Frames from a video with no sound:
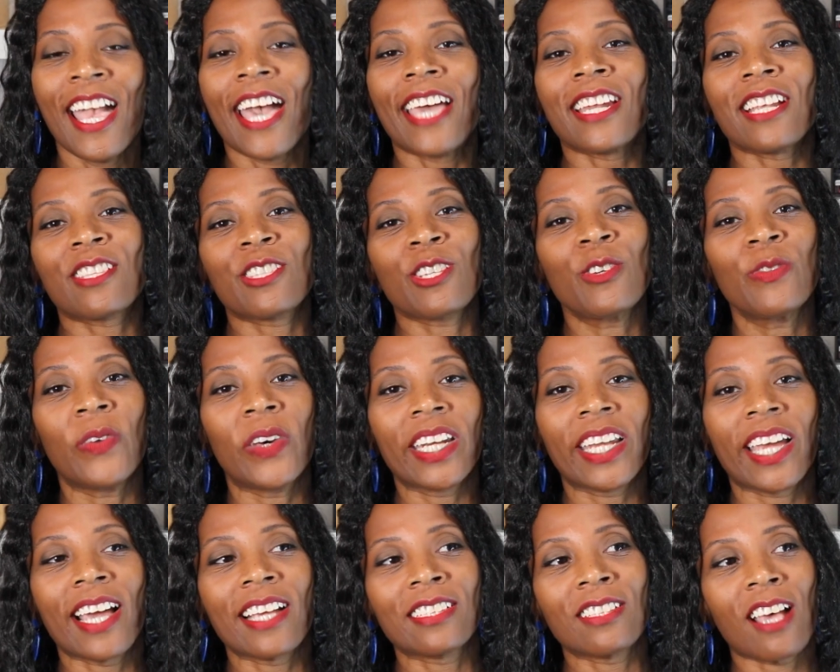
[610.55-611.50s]
And it's so
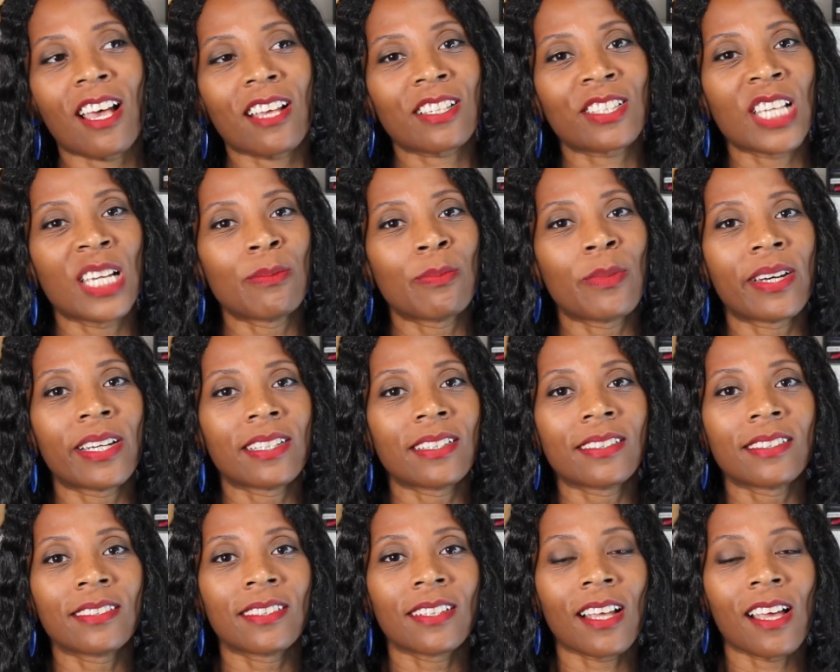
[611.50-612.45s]
funny. I saw
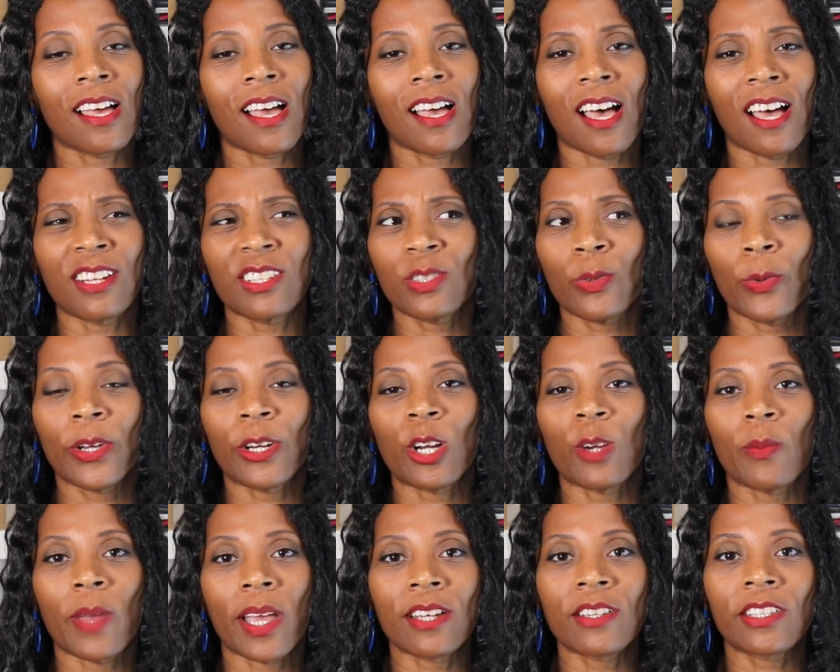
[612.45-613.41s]
someone on
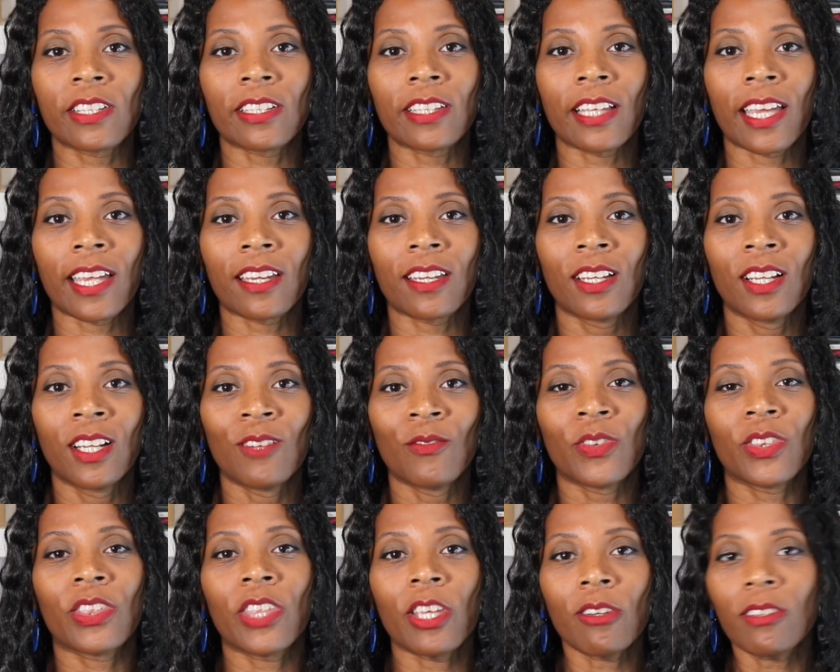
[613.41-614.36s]
Twitter mention, like,
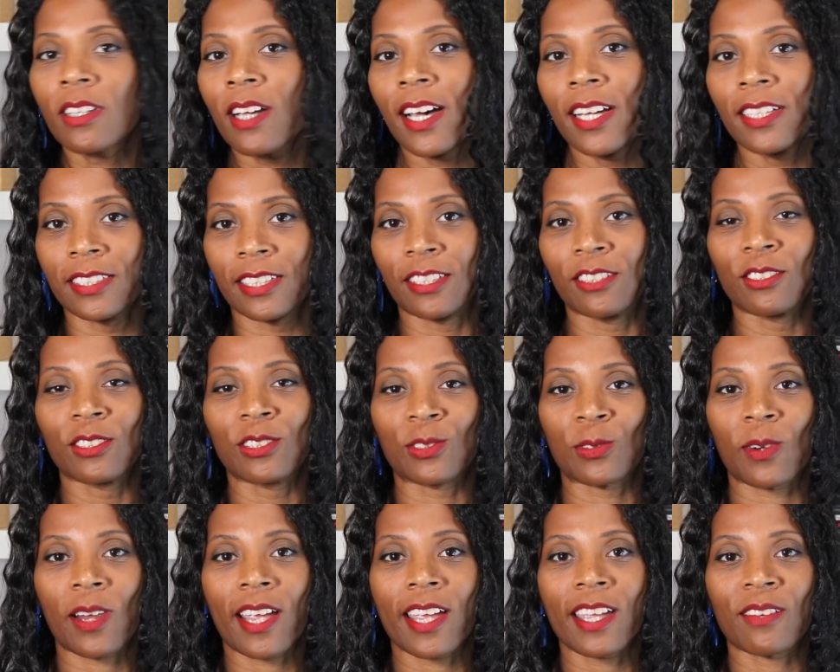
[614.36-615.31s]
they're
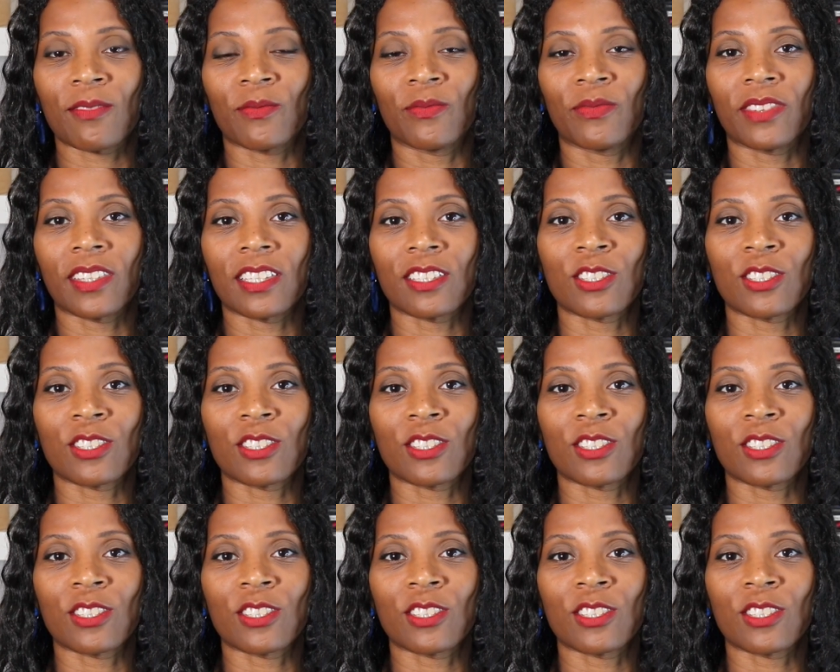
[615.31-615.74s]
cousins, right?